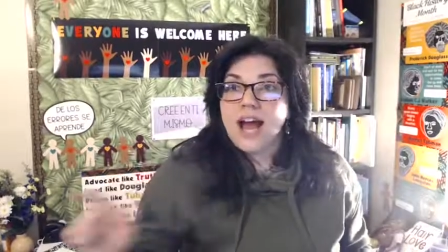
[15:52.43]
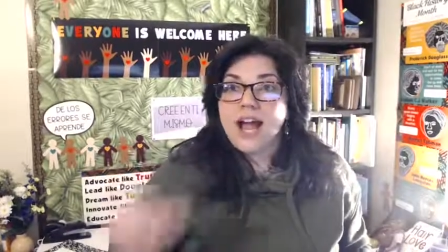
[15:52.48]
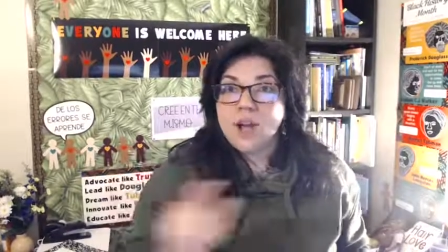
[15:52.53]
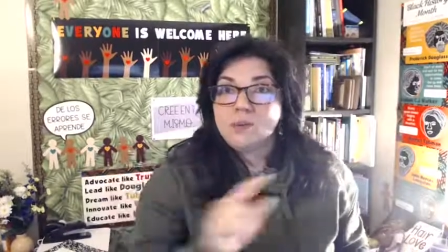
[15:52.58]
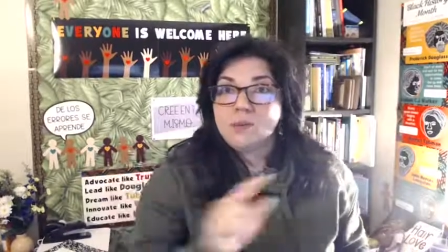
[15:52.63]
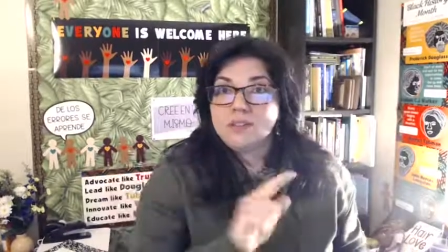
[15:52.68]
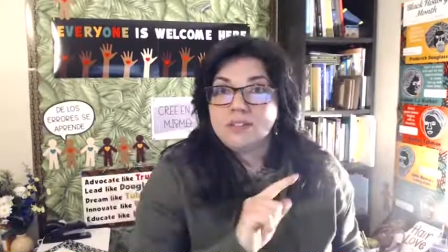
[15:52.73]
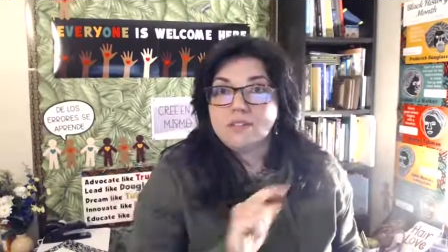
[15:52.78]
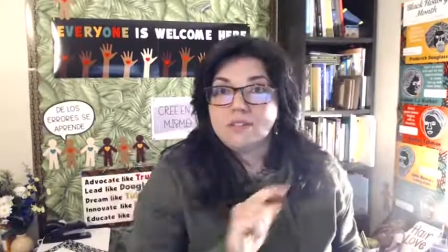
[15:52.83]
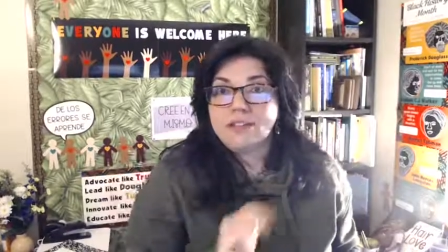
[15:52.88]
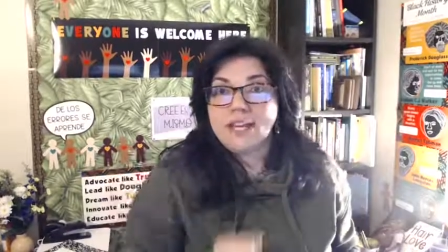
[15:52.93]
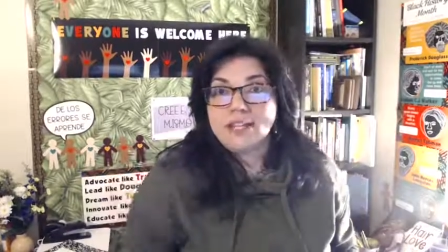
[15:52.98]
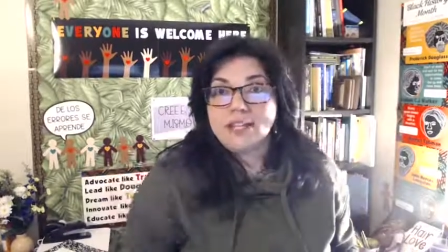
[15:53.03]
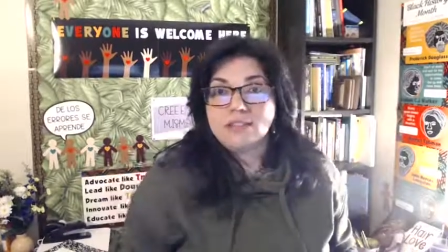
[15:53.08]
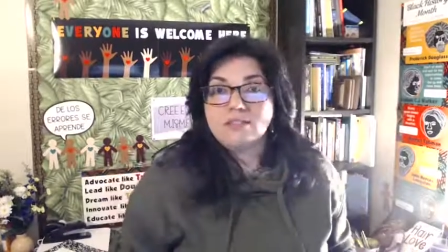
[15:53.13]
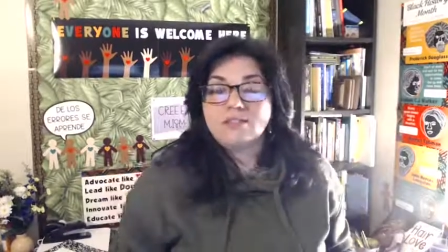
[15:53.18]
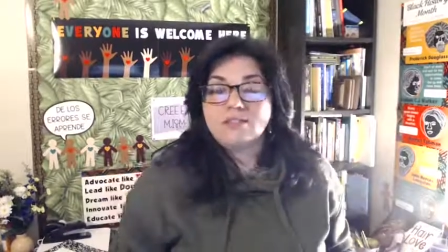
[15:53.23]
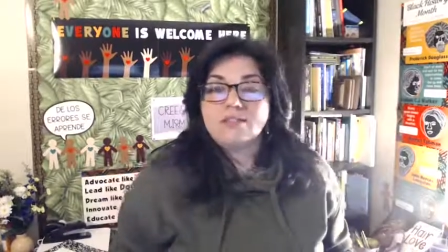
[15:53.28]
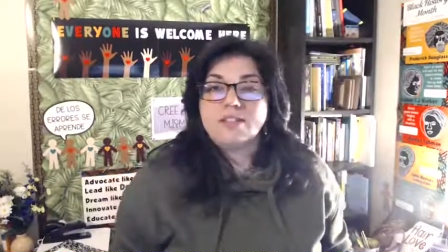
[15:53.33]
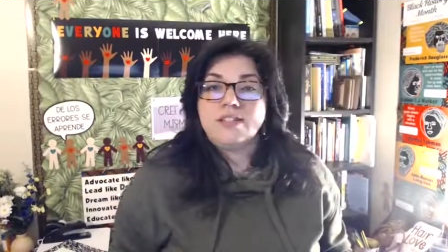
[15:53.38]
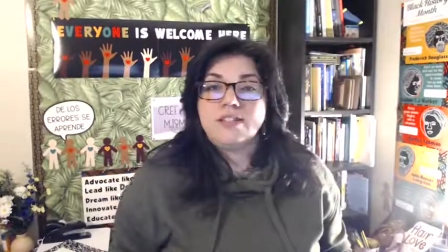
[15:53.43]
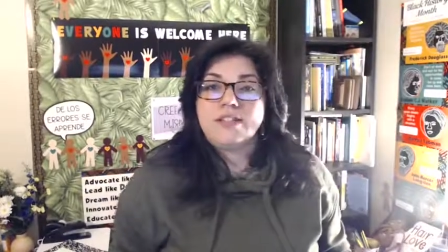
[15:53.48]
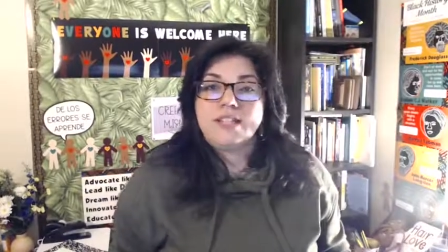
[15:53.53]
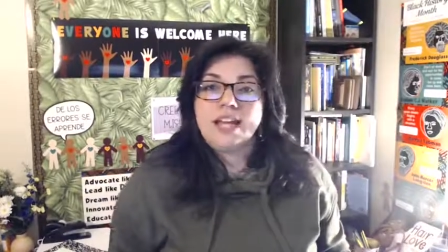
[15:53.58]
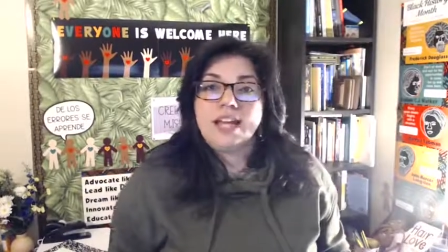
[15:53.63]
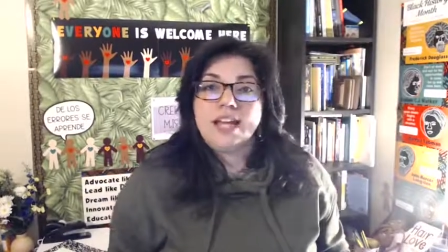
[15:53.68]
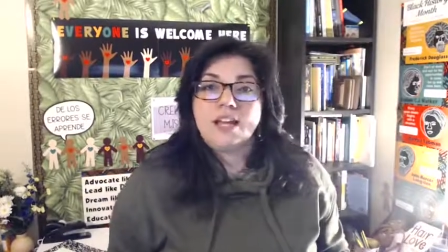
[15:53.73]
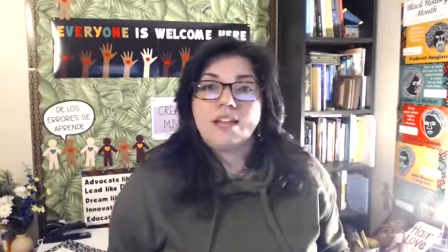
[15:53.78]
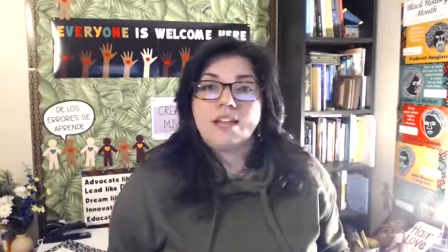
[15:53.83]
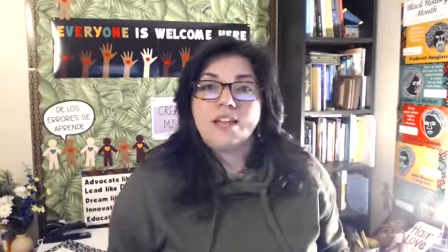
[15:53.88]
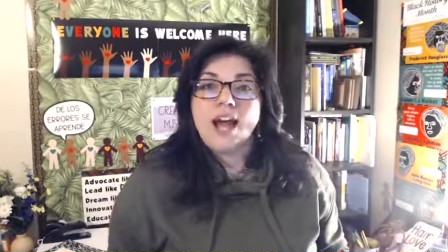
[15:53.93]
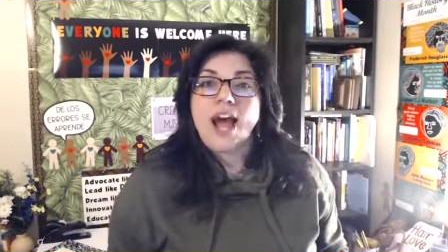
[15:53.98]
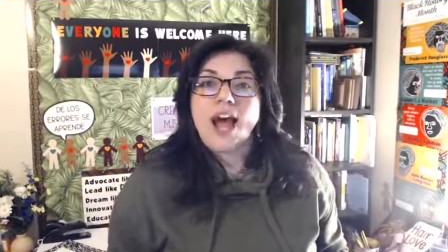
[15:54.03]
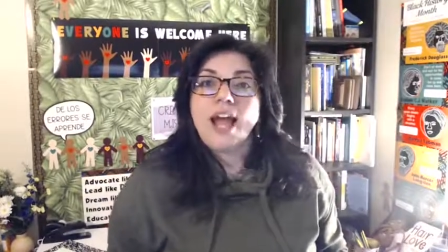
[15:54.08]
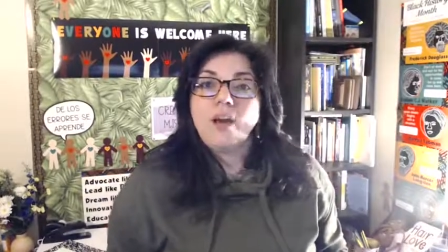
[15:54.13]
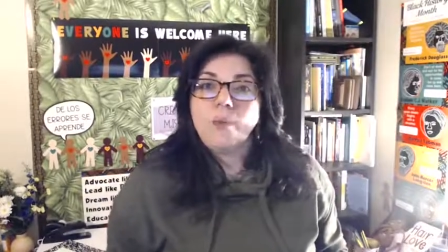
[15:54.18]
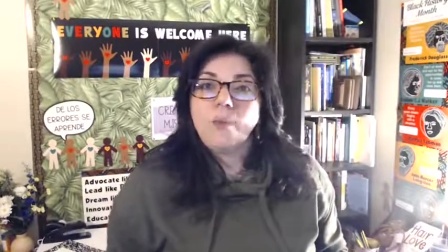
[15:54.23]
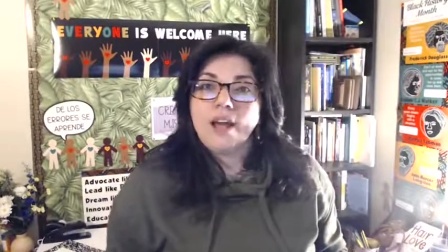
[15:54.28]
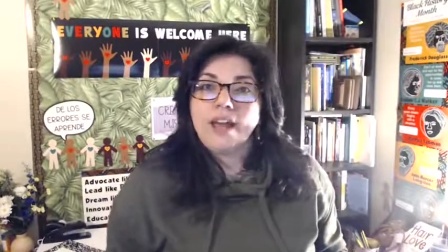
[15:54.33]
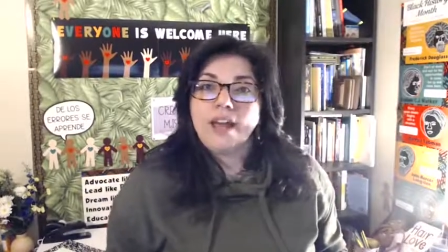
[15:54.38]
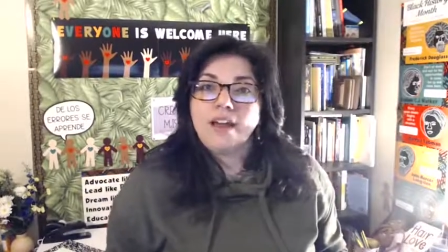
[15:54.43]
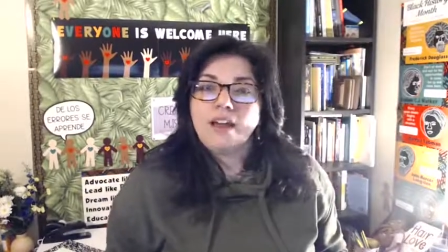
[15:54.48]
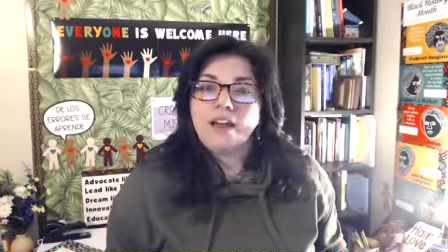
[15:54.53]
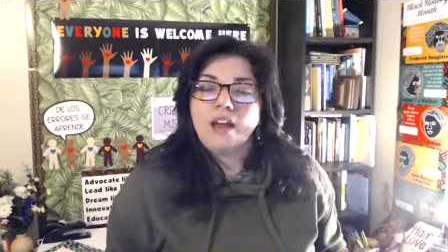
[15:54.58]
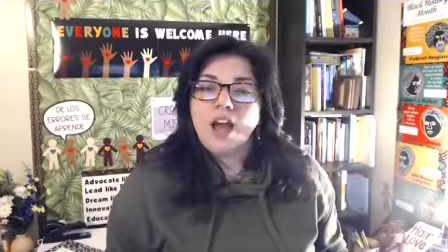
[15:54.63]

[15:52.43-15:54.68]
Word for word: I was late to take the highway.